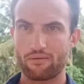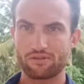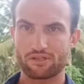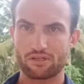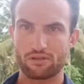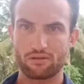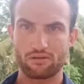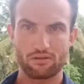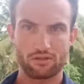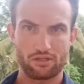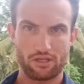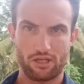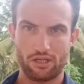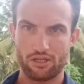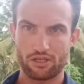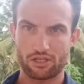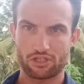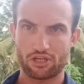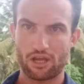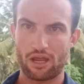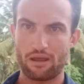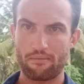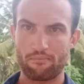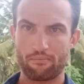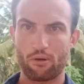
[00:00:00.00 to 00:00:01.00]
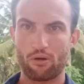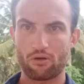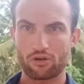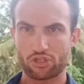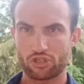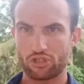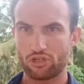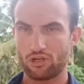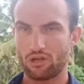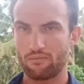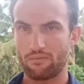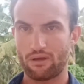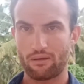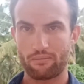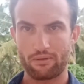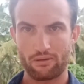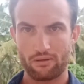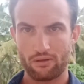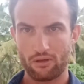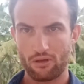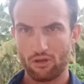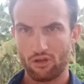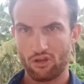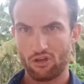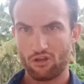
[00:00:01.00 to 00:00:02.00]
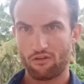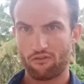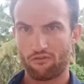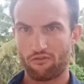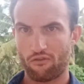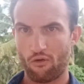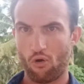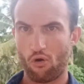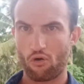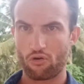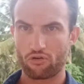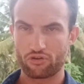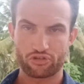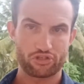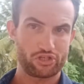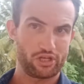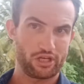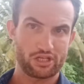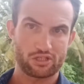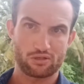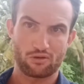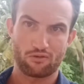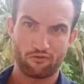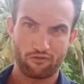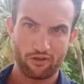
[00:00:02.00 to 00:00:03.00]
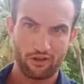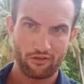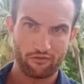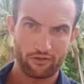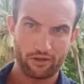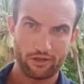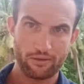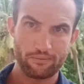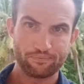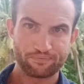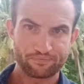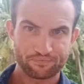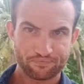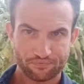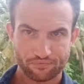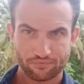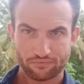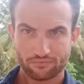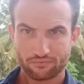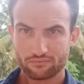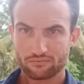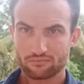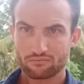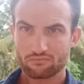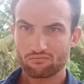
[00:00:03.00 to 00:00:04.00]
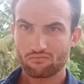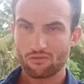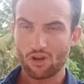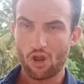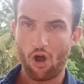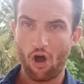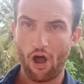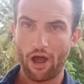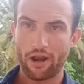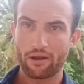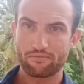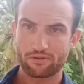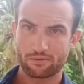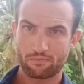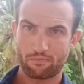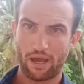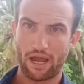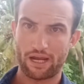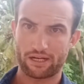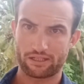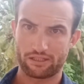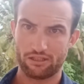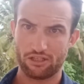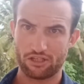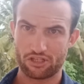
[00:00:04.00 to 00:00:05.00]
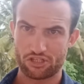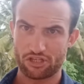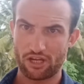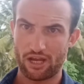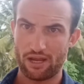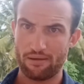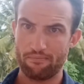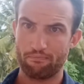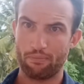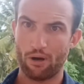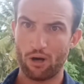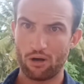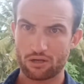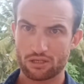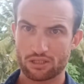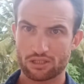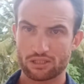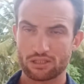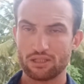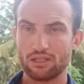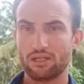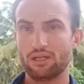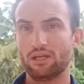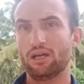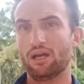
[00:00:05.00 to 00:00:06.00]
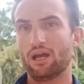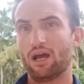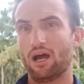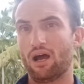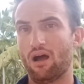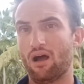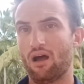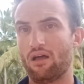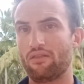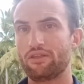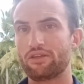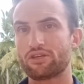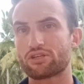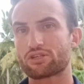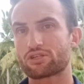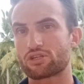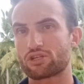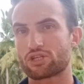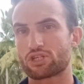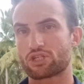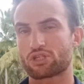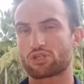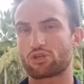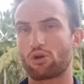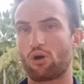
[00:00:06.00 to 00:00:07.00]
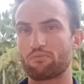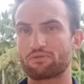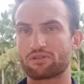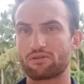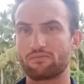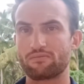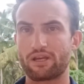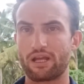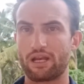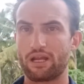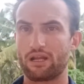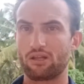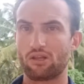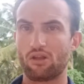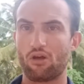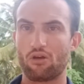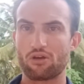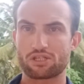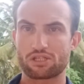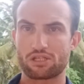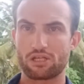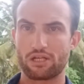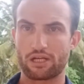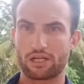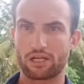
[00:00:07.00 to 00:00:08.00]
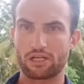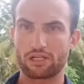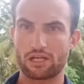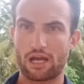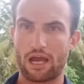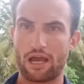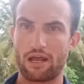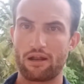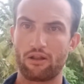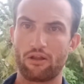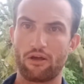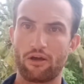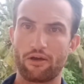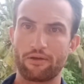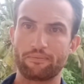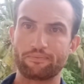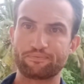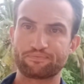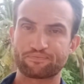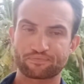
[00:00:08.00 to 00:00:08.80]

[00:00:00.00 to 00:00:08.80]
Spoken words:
in the same box, maybe 4 or 6 or 50 items packed in the same box. And this just stops them getting lost in a container load.